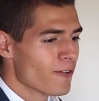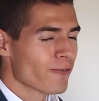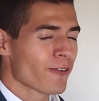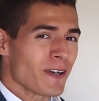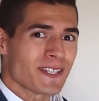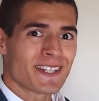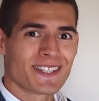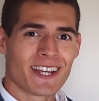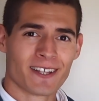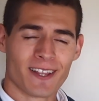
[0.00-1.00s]
First, let's
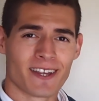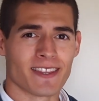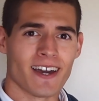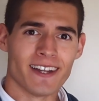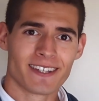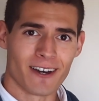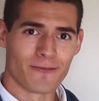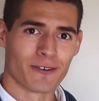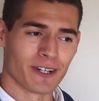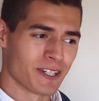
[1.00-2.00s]
take a look at the uncut
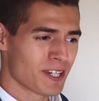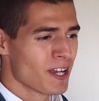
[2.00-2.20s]
footage.